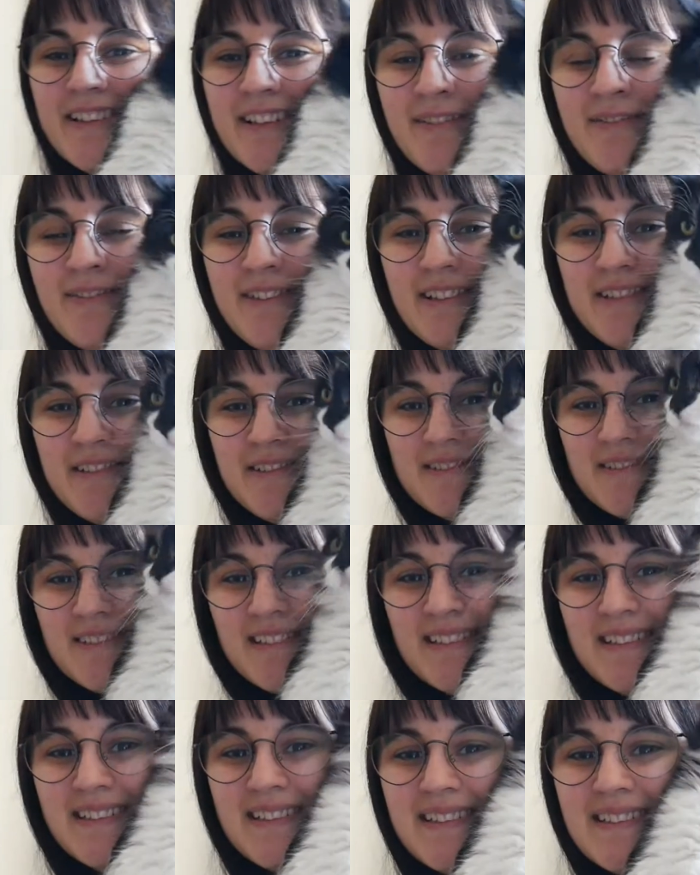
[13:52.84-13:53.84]
nephew.
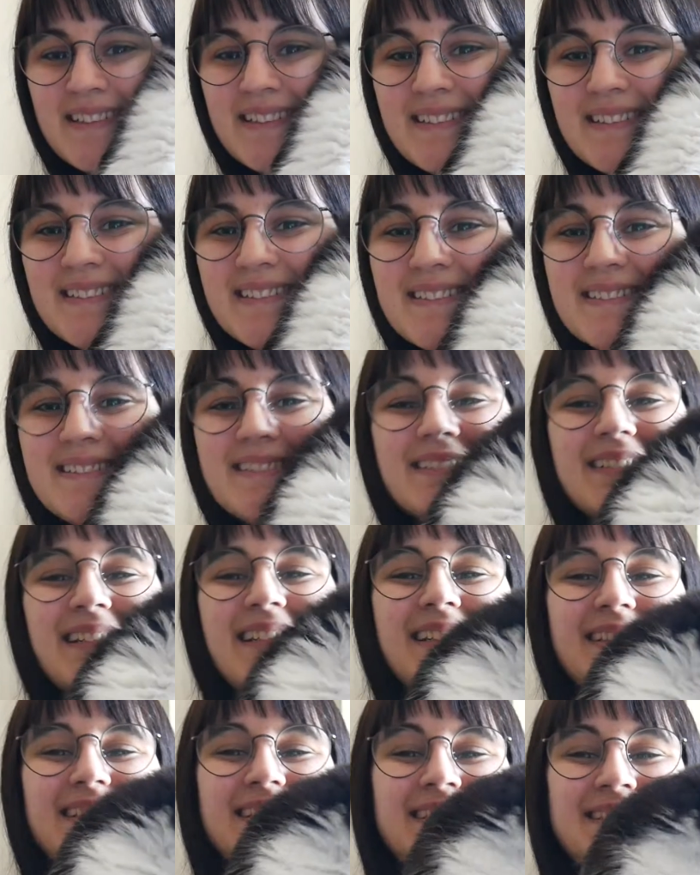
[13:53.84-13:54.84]

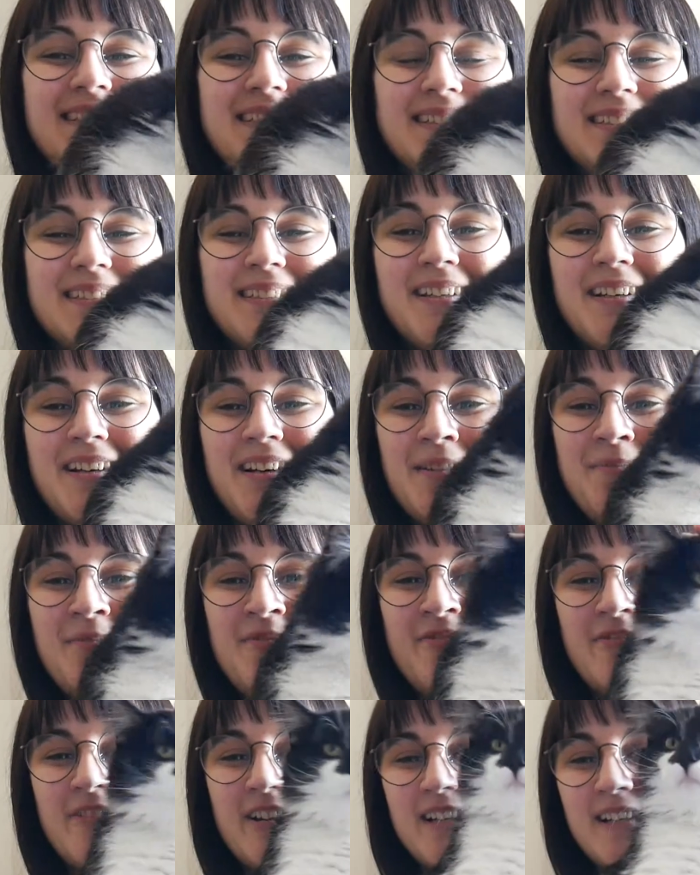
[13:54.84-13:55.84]
This is
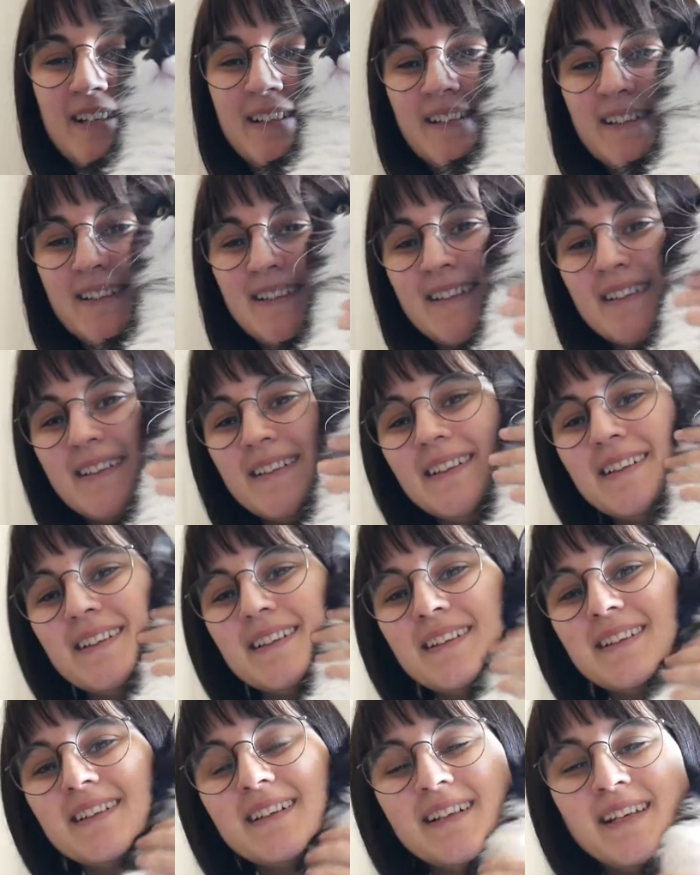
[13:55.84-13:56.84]
Humphrey.
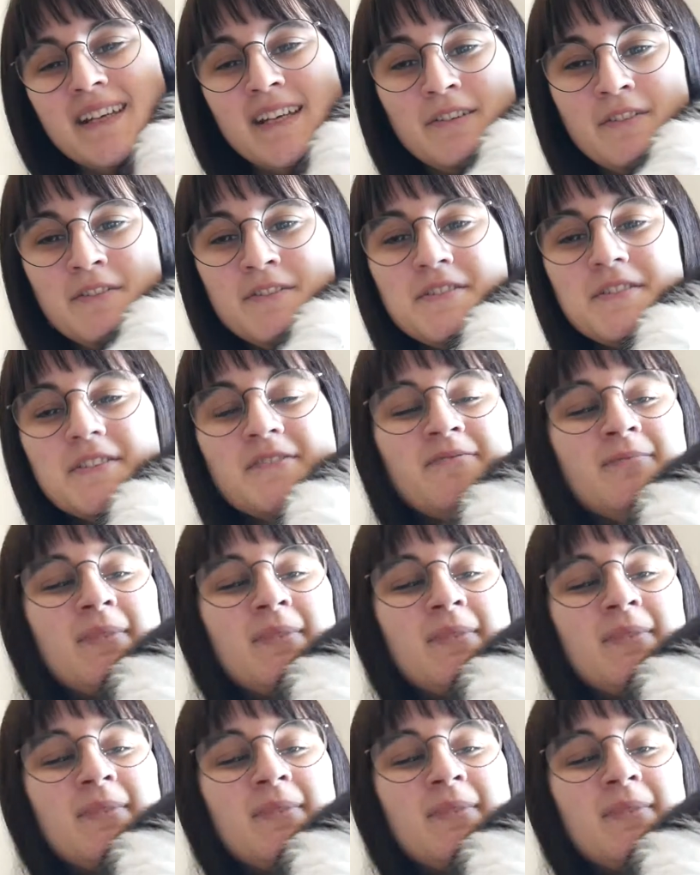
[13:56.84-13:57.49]
Heroes of